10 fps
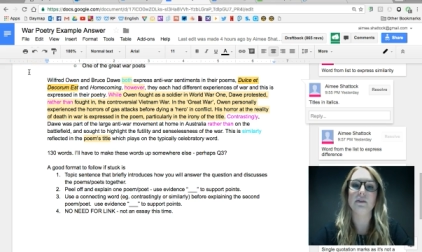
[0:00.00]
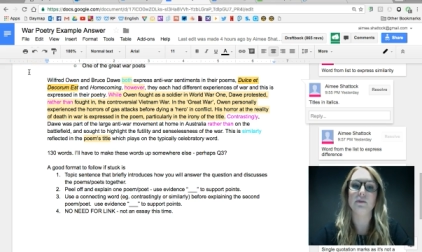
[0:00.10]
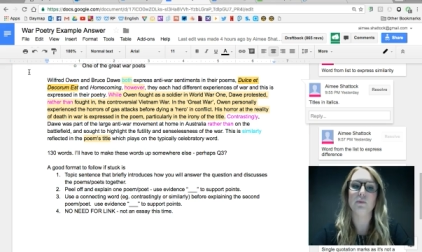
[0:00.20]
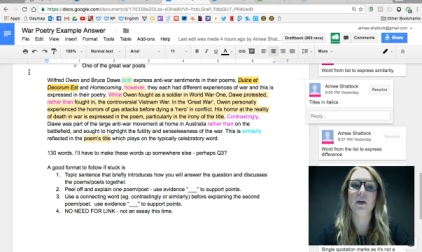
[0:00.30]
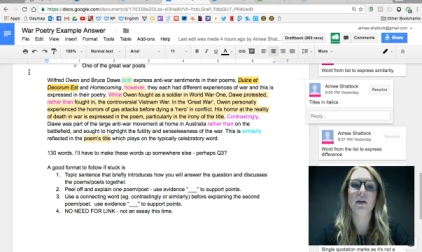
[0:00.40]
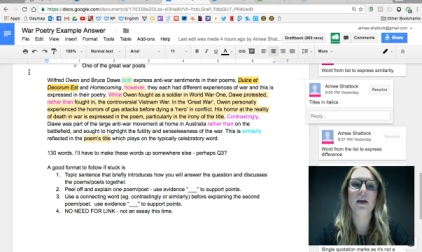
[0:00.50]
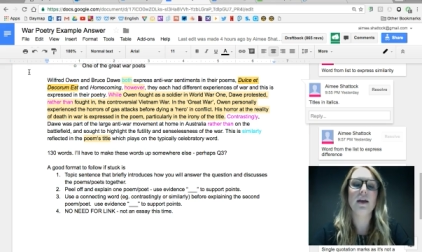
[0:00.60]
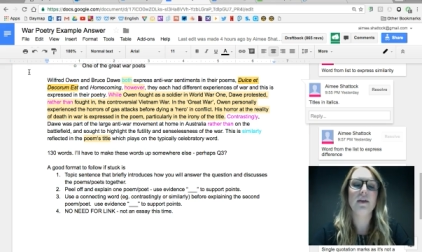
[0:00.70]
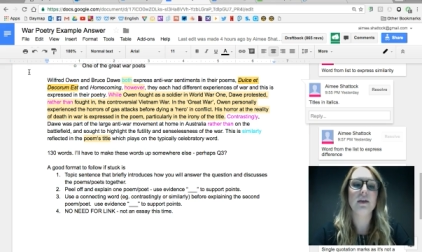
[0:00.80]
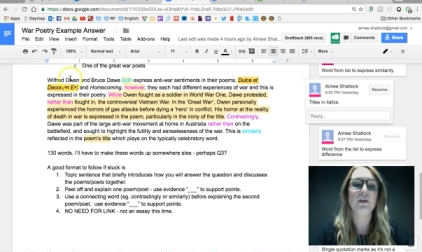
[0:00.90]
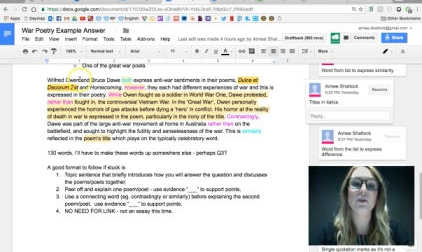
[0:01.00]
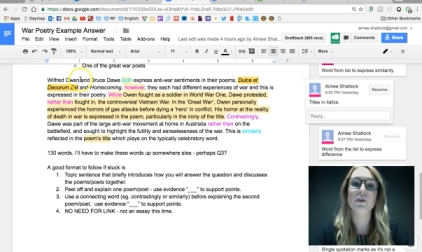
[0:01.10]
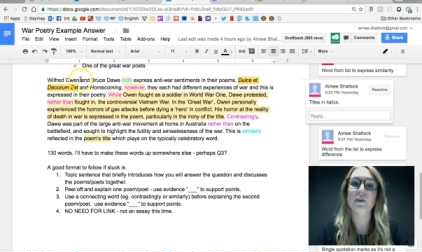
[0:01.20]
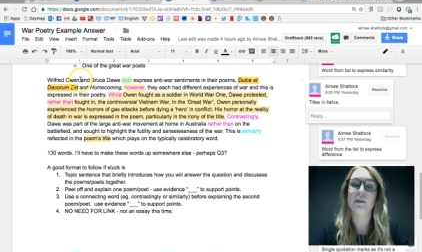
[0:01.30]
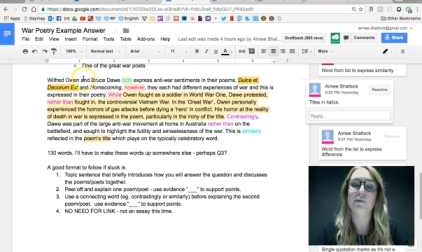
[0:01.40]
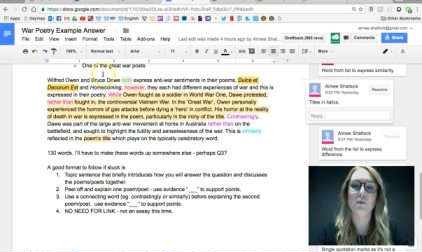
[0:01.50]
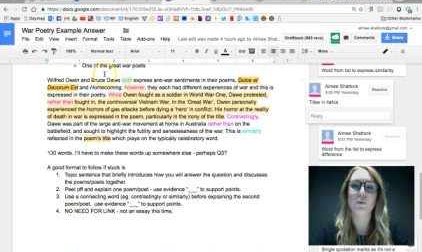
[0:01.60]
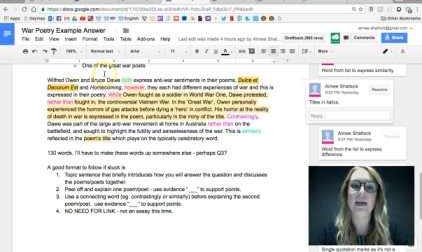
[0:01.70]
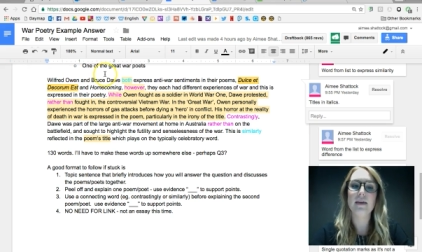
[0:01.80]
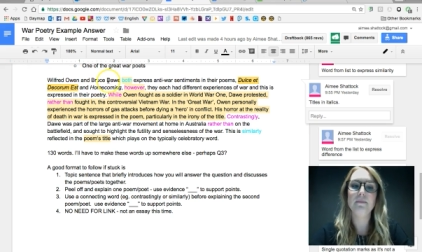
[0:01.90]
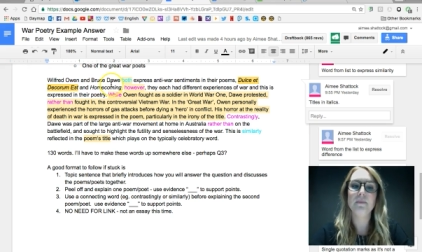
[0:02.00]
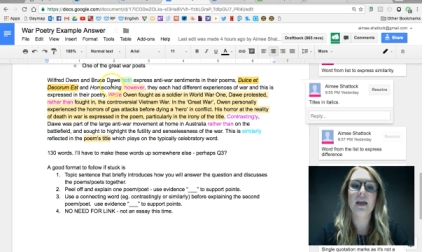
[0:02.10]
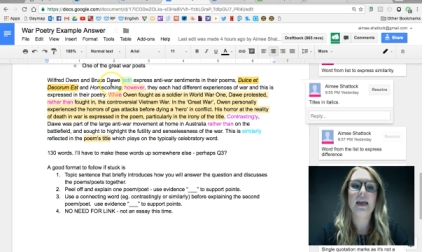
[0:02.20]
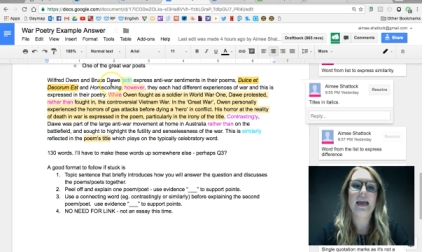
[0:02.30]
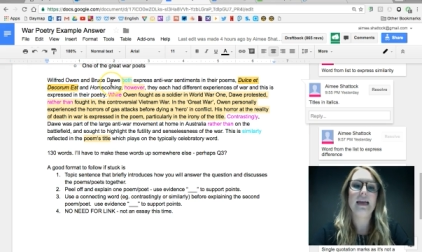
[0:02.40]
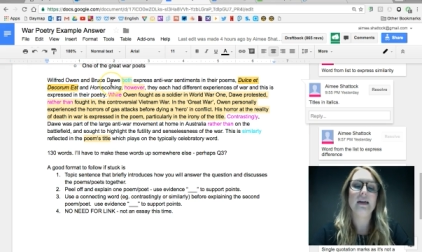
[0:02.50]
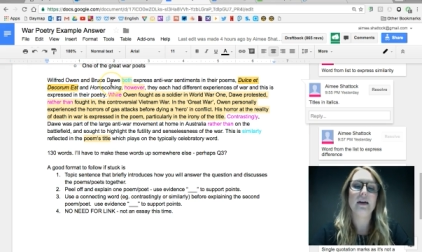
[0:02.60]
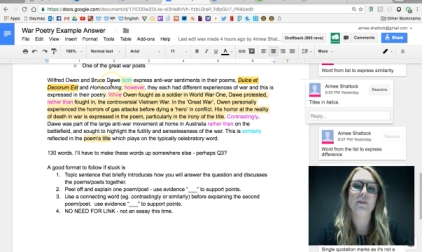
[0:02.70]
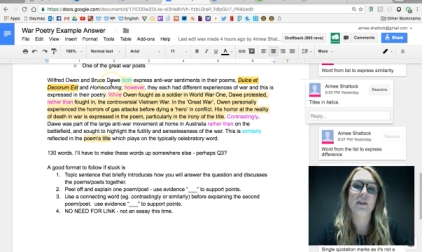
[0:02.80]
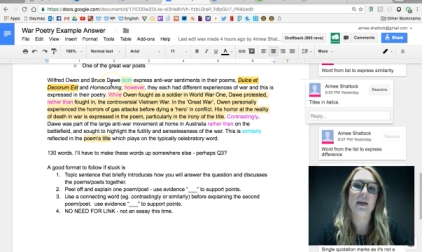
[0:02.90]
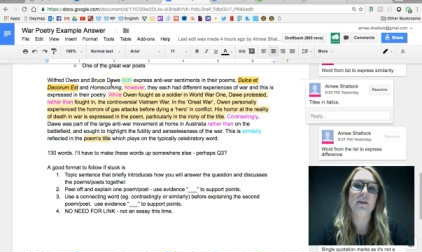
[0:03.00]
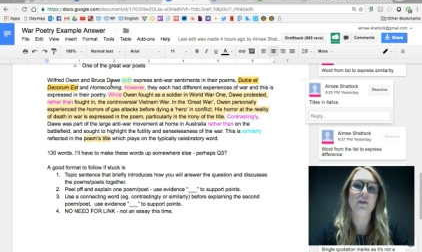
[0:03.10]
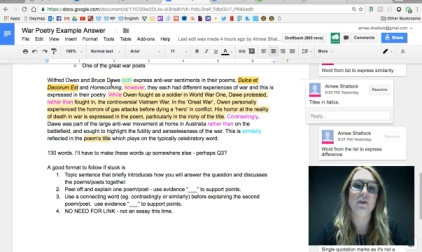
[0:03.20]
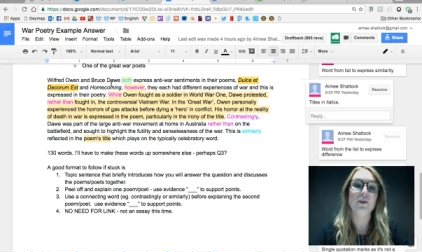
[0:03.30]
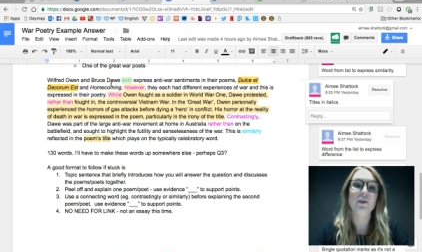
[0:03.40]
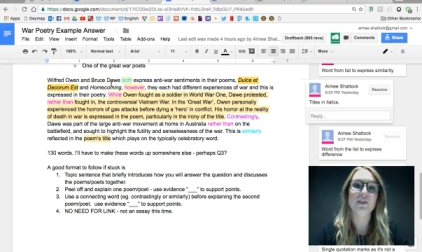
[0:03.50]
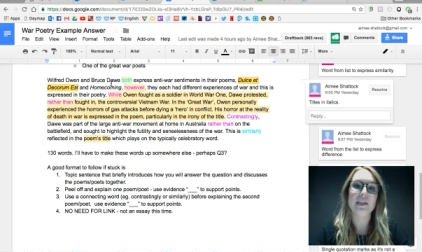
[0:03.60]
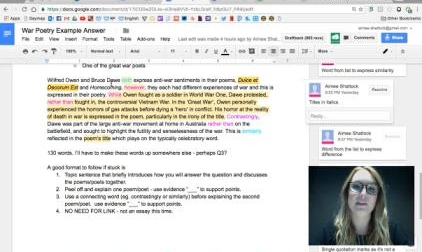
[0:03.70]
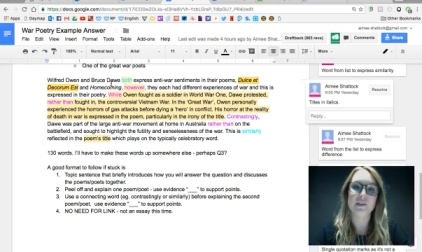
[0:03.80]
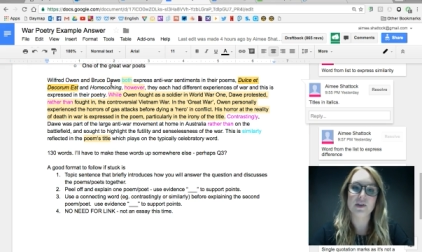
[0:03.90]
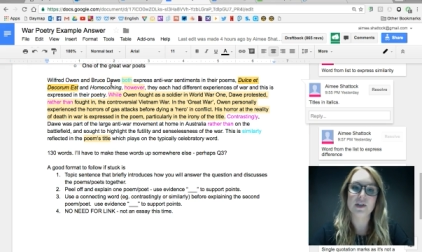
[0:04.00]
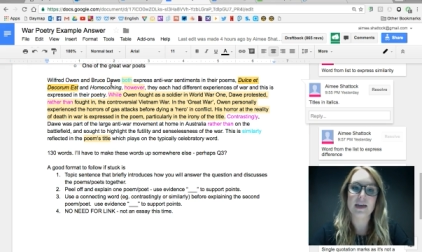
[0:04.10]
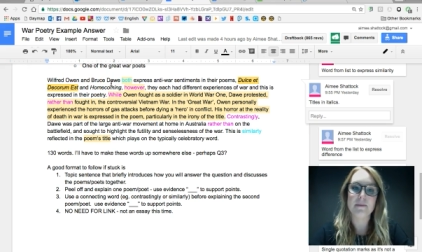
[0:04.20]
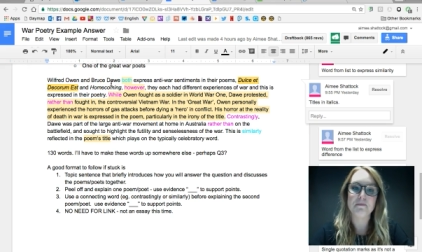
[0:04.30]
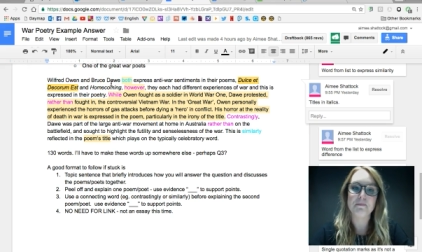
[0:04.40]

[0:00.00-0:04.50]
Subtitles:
of work that you use their full name, and after that you use their surname.